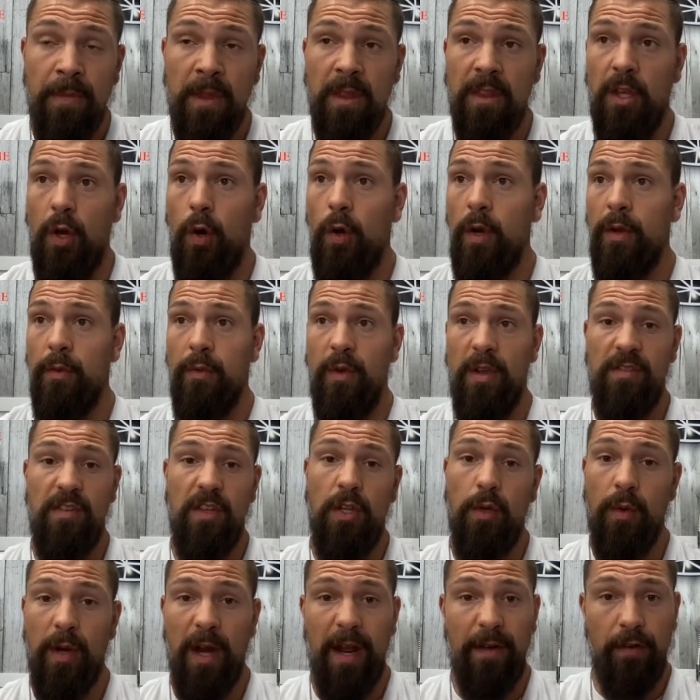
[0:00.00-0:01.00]
The only
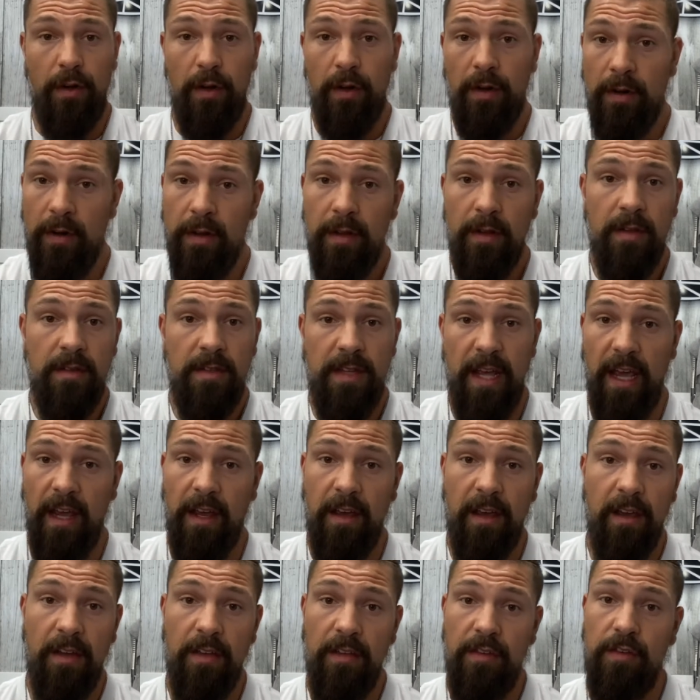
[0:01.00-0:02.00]
reason you would ever
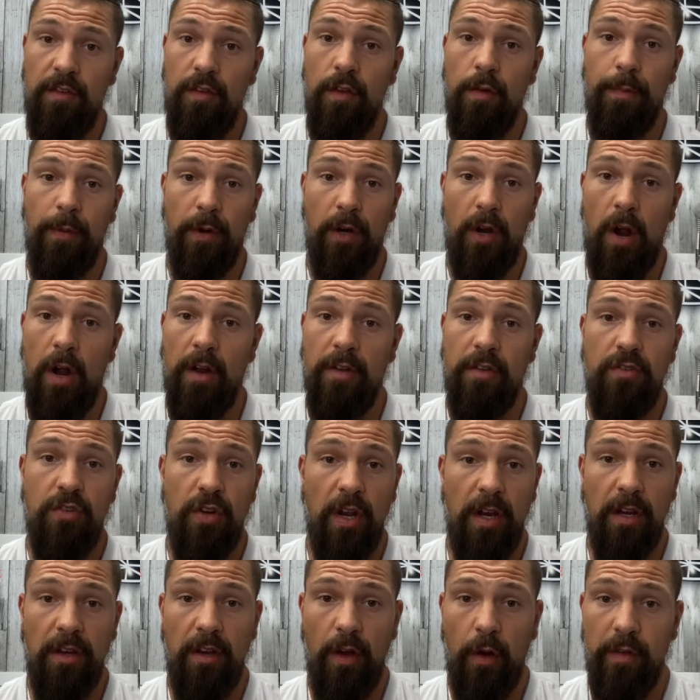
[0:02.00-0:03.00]
take super
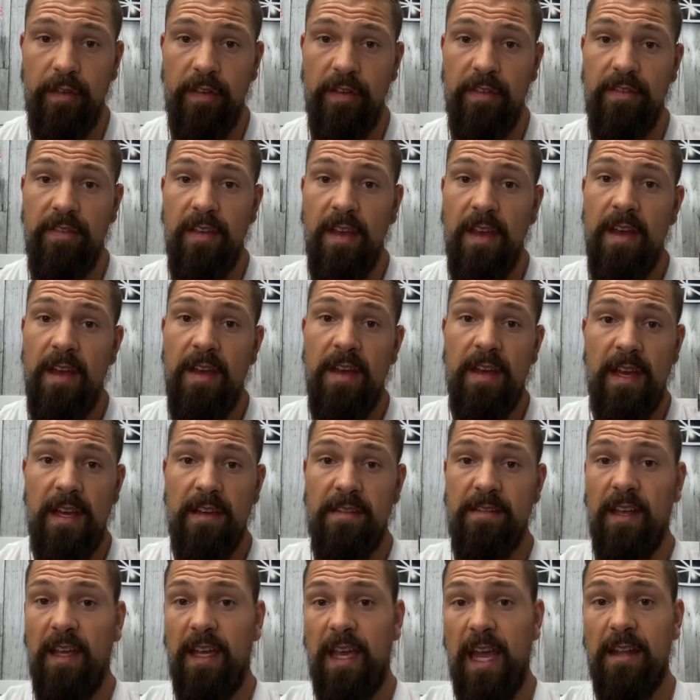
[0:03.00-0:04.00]
concentrated doses
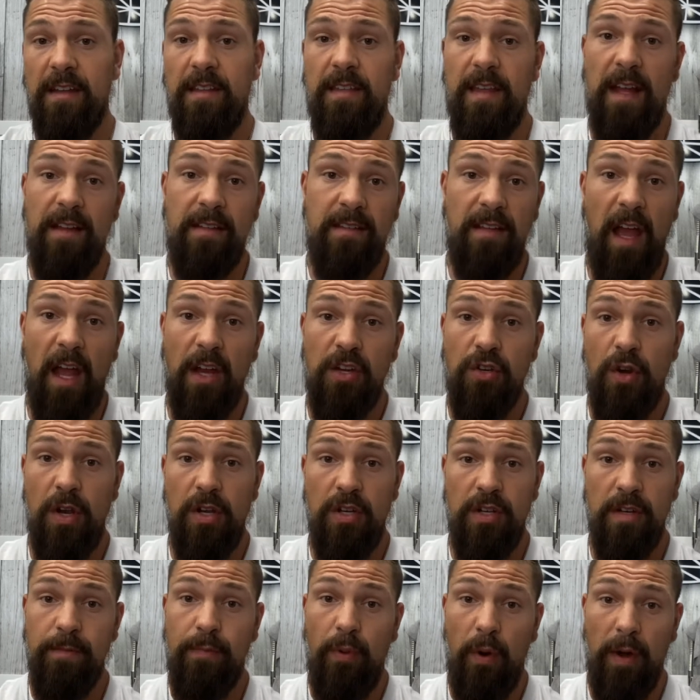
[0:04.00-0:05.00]
is to get to that
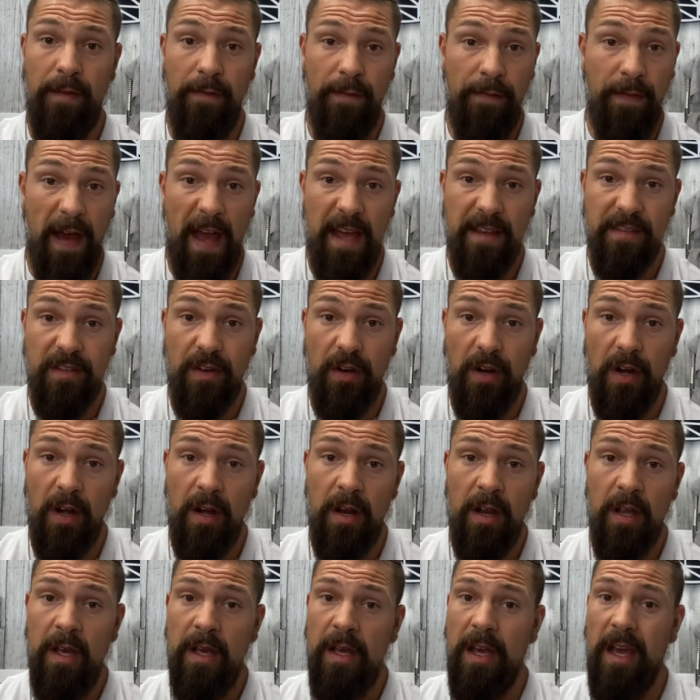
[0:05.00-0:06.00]
saturation point
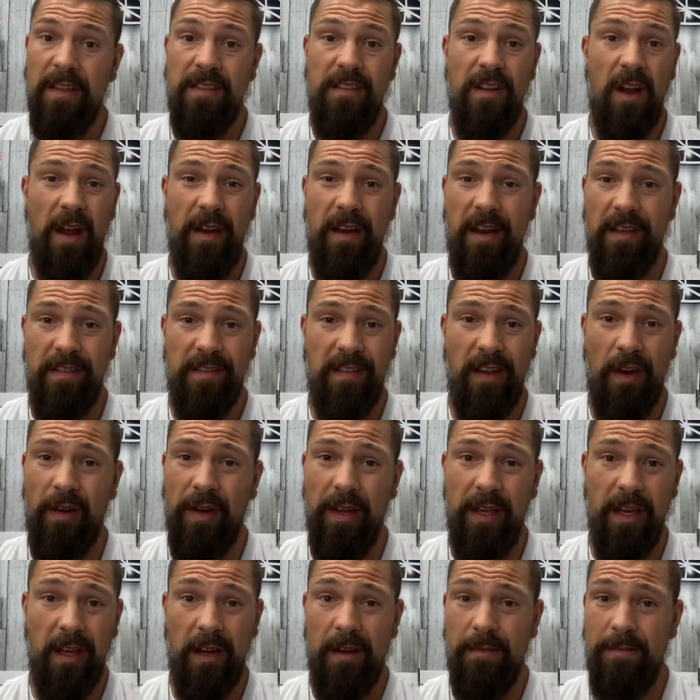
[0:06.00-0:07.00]
faster. It's not
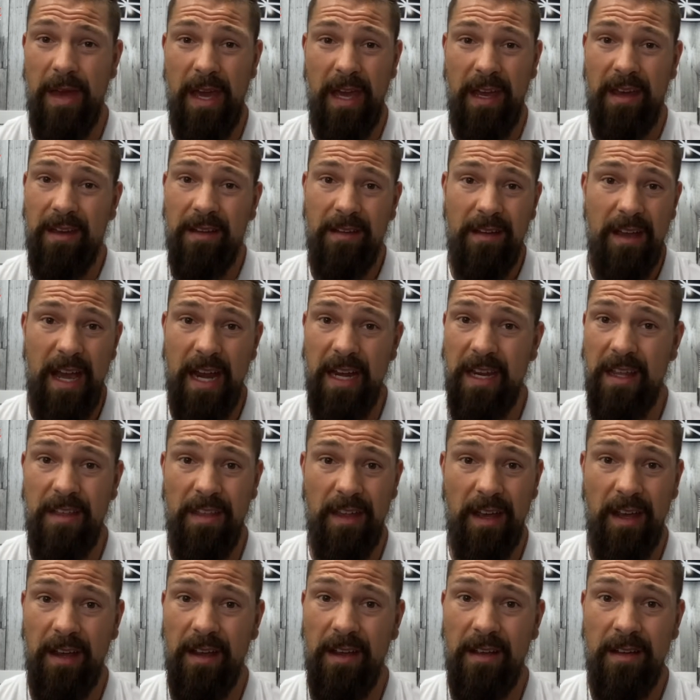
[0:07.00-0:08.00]
necessarily going to make
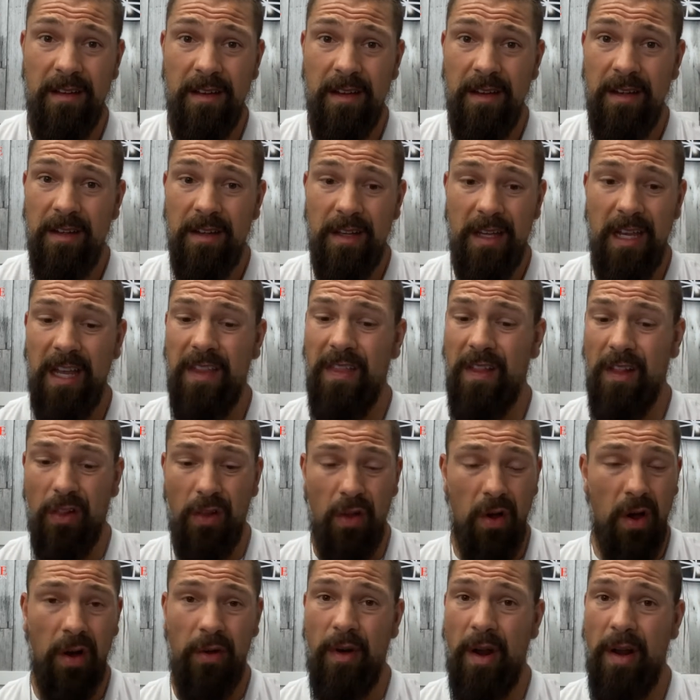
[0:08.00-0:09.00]
anything in the
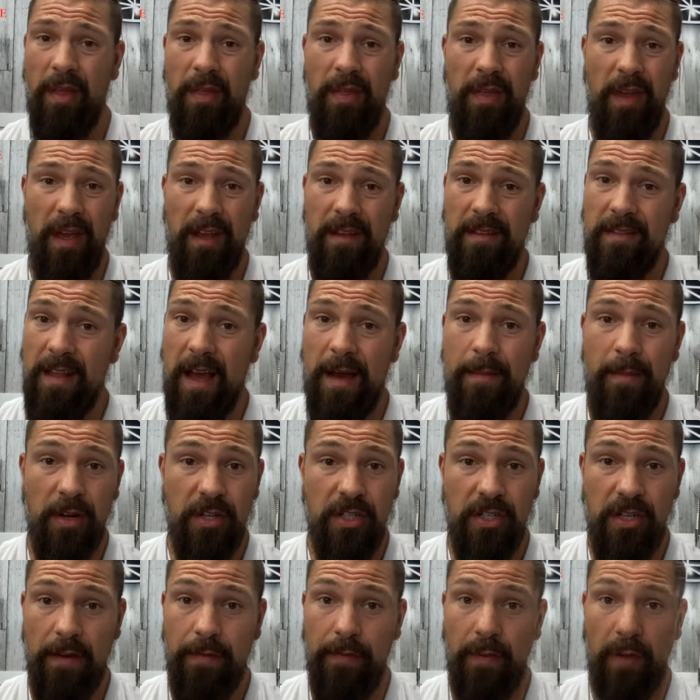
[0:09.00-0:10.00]
long run of things that
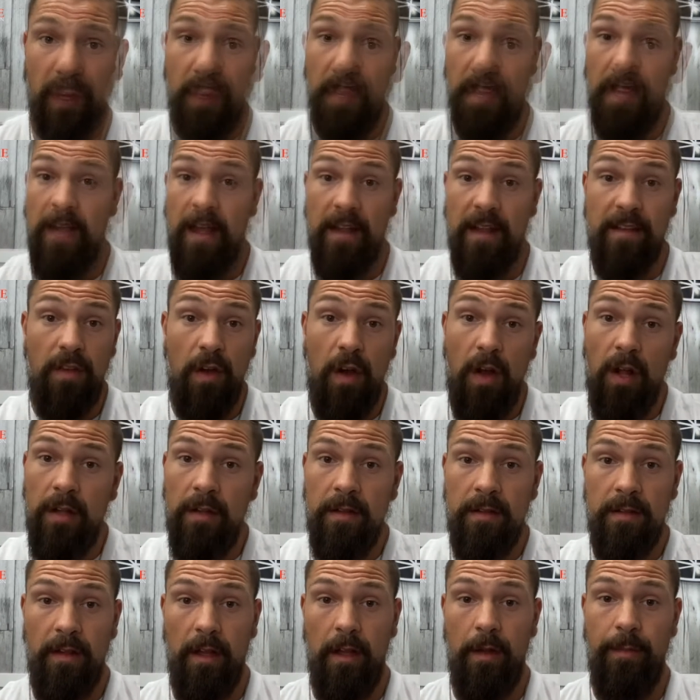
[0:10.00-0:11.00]
much different. That's it. That's
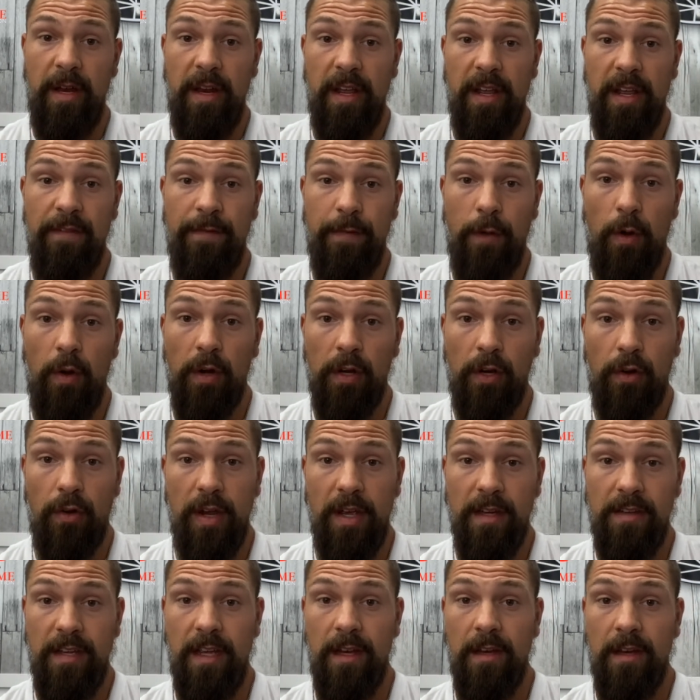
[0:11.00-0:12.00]
all. A little bit of info on
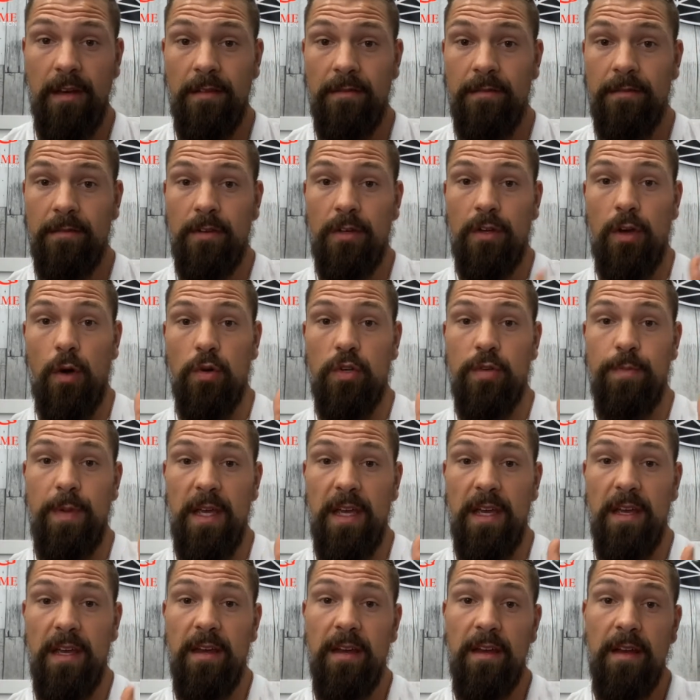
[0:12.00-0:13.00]
creatine. Coach
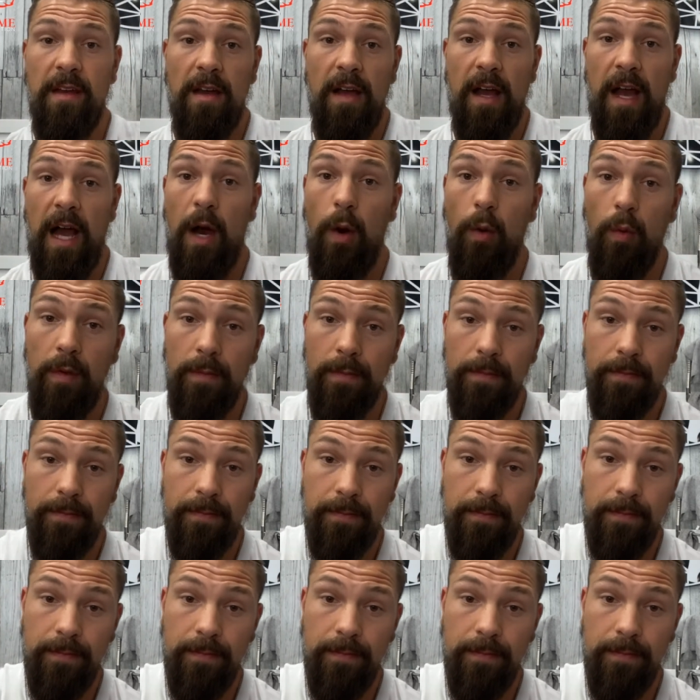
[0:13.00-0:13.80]
B, out.